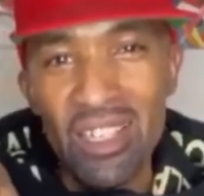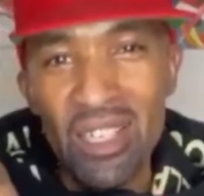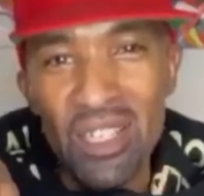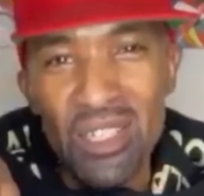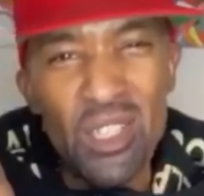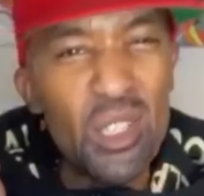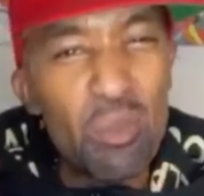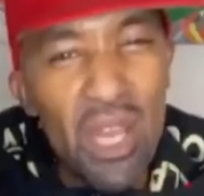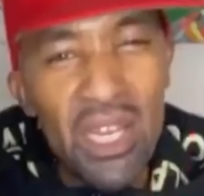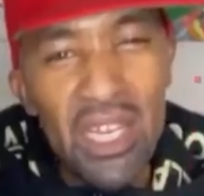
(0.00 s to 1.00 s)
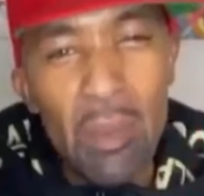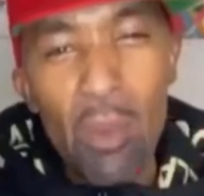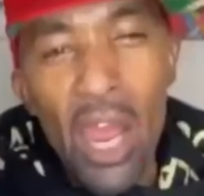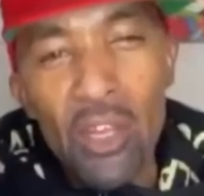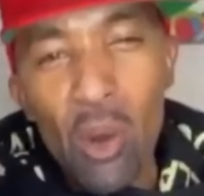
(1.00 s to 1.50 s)
Is that a
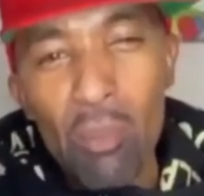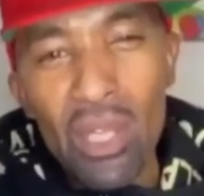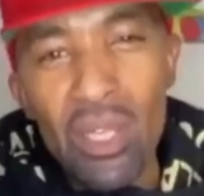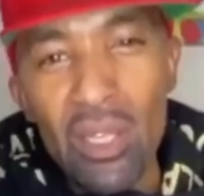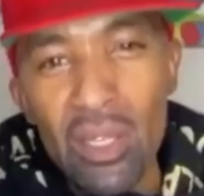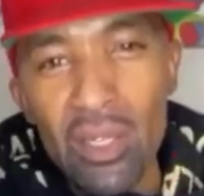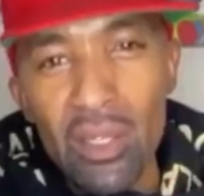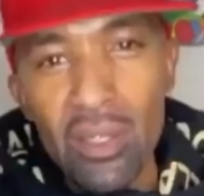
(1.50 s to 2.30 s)
golden swoosh?